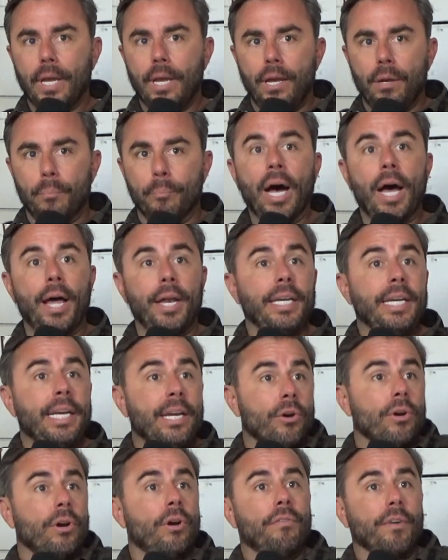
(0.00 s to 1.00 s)
But
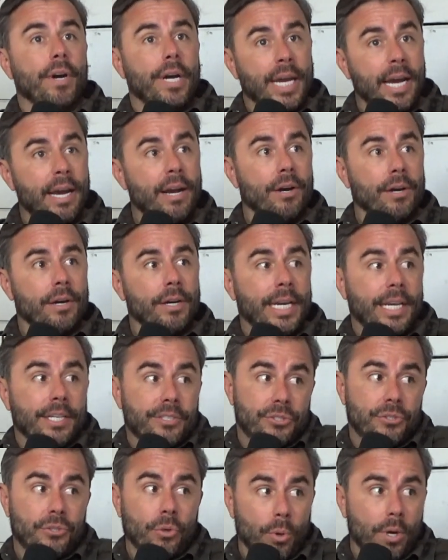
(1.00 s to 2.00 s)
year over year,
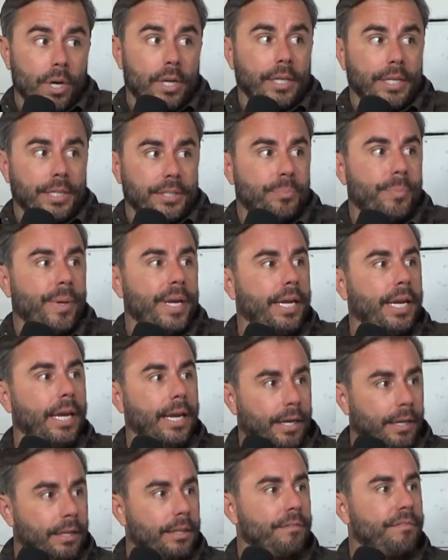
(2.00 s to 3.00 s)
historically
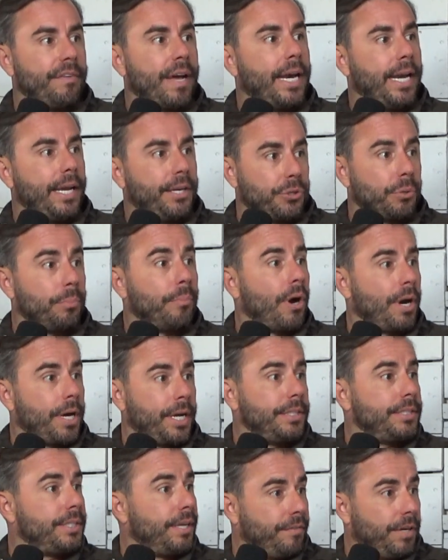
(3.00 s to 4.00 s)
speaking, the financial
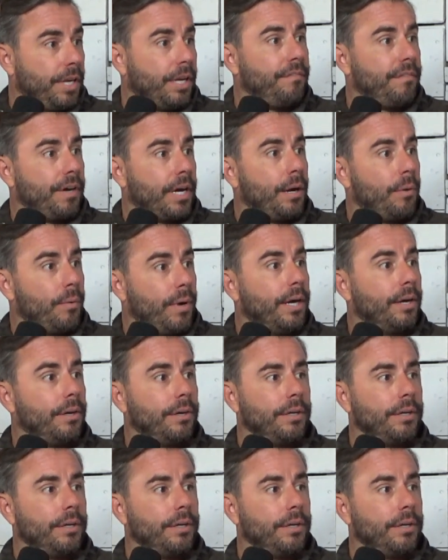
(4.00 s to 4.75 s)
markets have done very well.